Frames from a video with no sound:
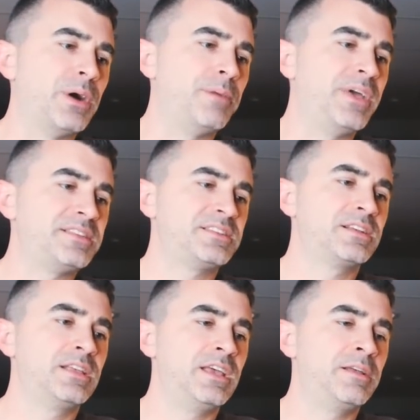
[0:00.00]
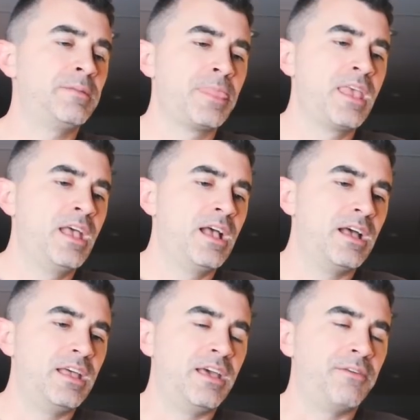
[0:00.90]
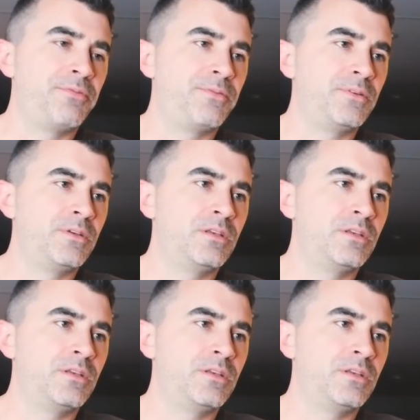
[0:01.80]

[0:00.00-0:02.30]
But basically, if